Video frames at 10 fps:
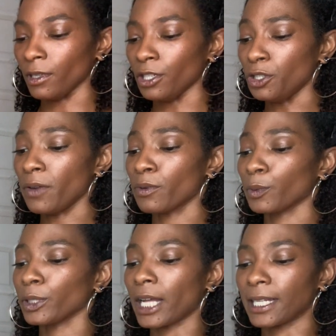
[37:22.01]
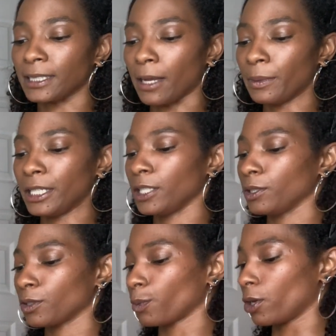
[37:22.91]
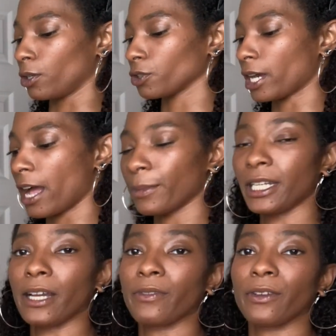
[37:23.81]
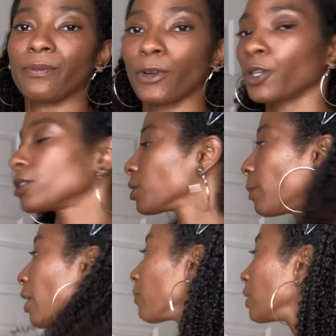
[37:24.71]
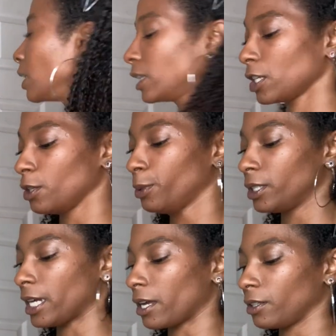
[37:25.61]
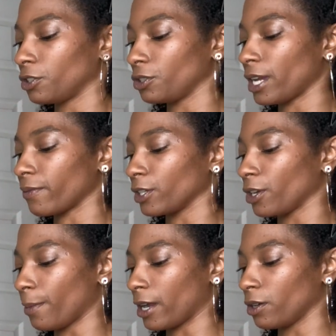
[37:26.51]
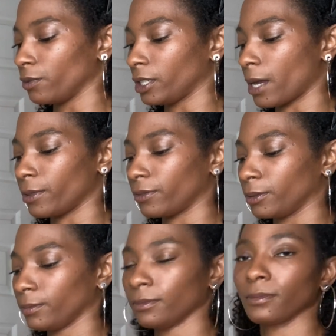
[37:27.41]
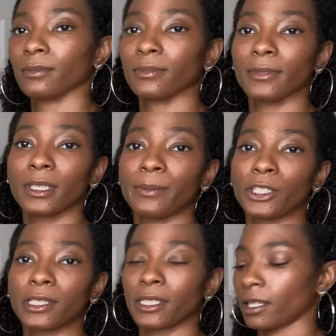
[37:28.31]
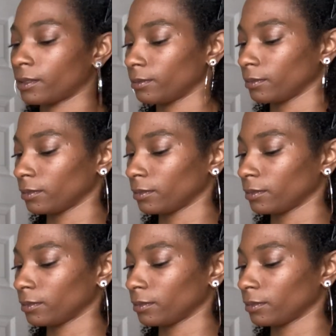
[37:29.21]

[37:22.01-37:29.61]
You never realize how many swirls or how many of the first amount of anything you put down until you have to go back over top of them. I'm just saying.